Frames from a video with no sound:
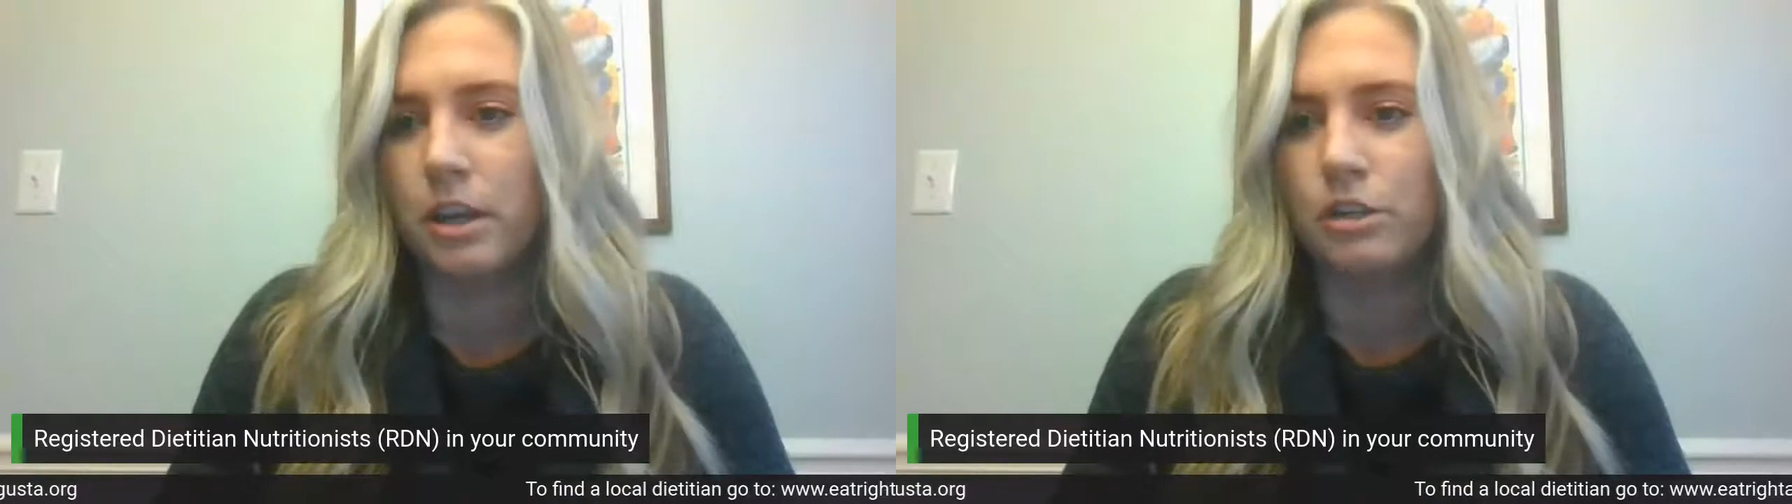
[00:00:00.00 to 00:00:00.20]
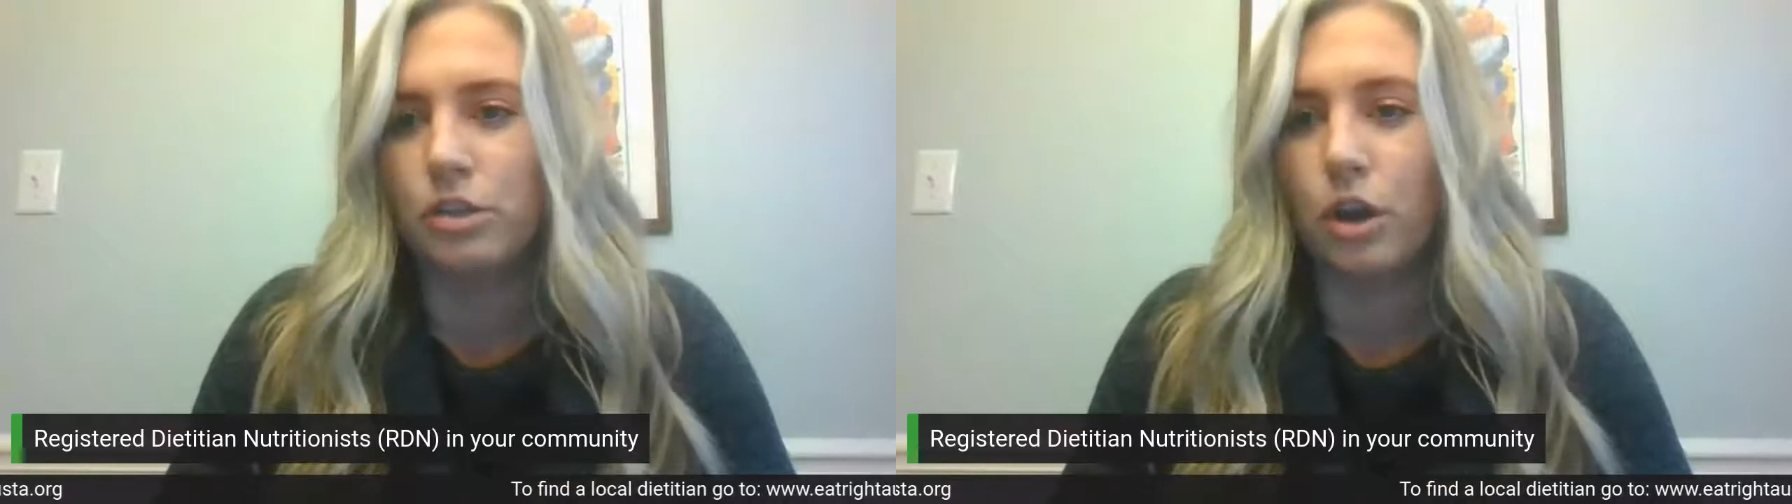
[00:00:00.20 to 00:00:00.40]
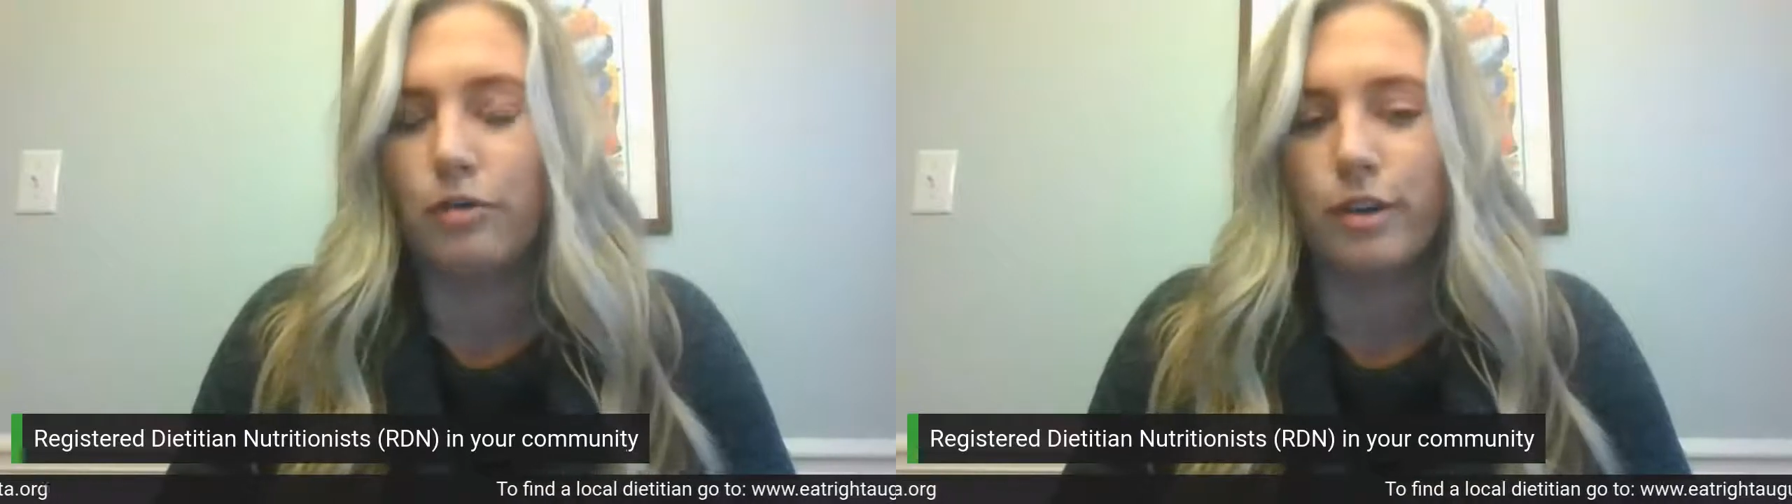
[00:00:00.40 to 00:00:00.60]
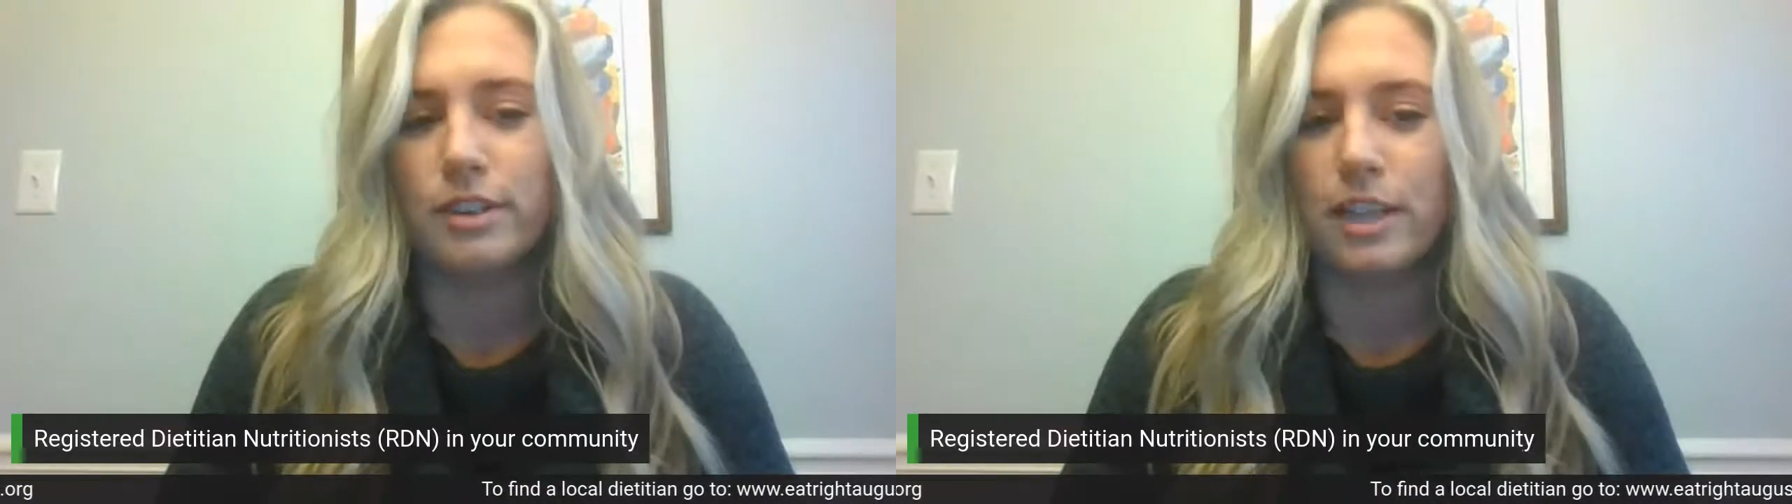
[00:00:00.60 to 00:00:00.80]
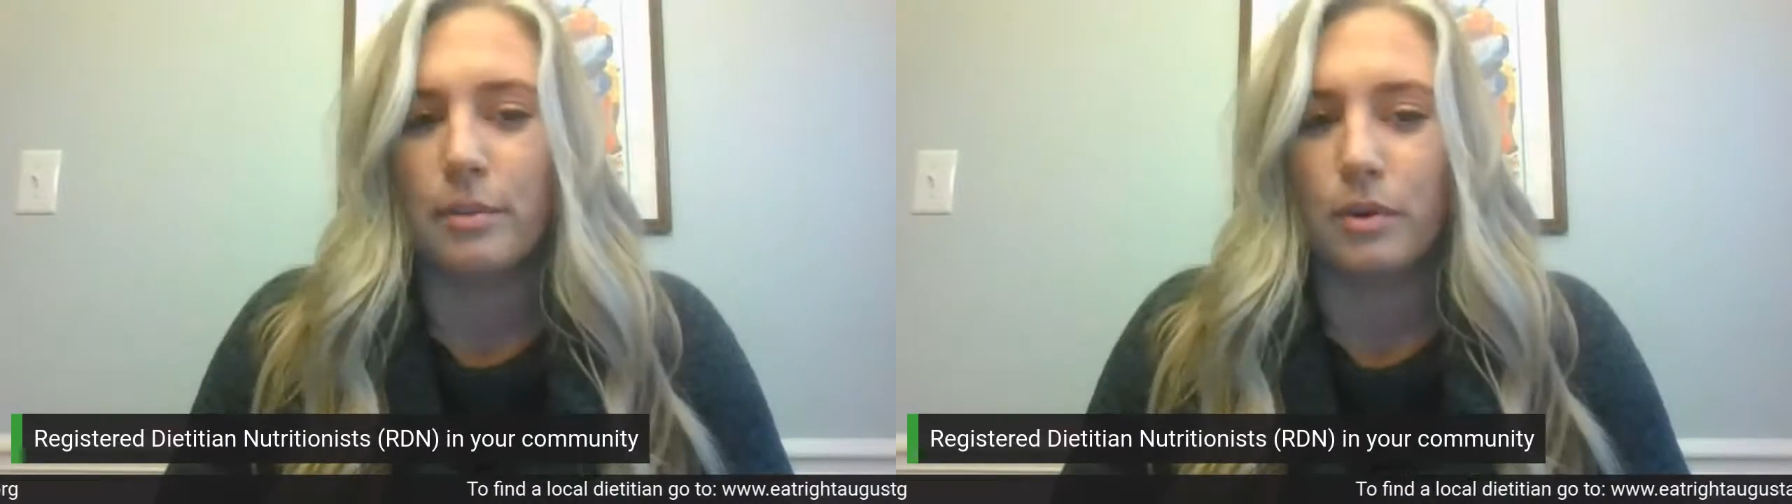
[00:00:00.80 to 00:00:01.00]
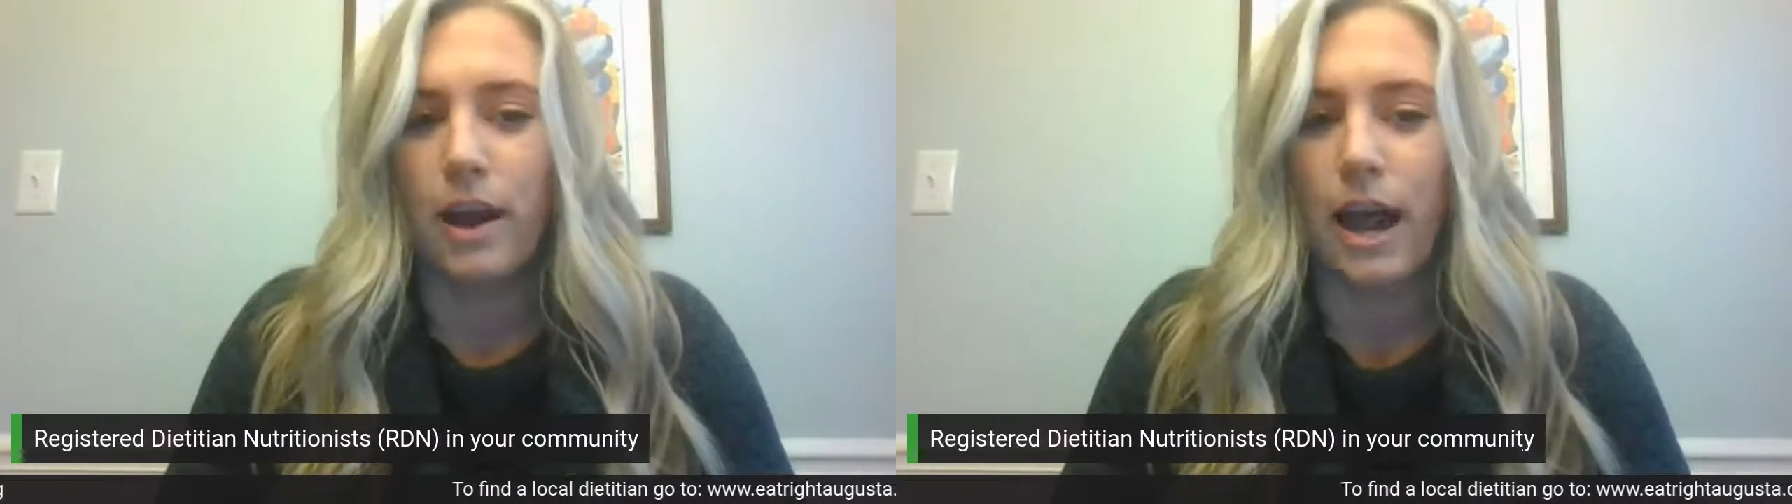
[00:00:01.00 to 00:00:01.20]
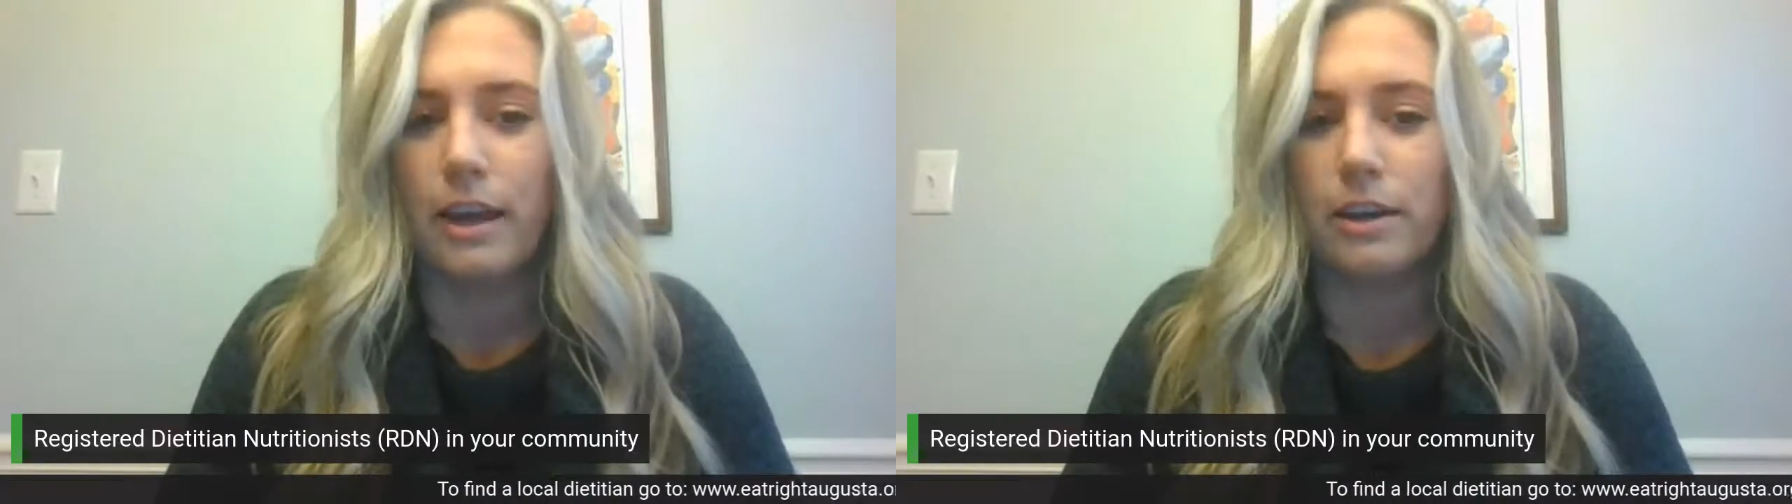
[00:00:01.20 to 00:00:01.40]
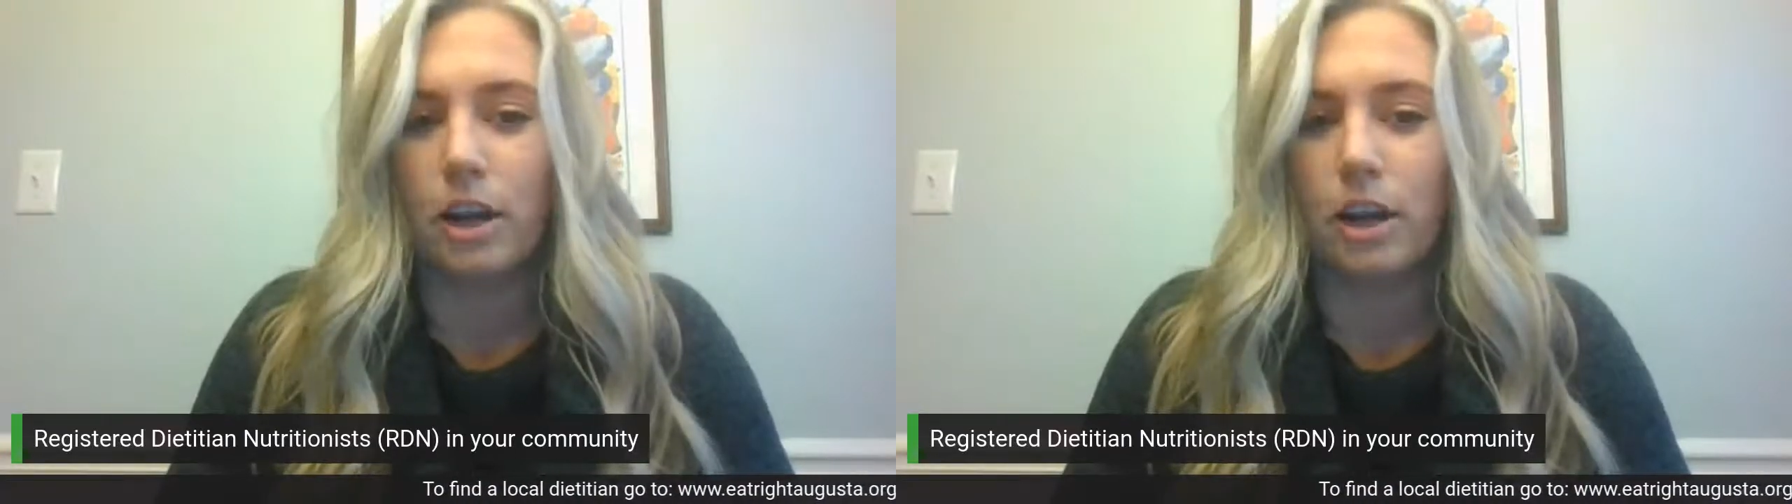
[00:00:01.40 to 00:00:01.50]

So, for example, I had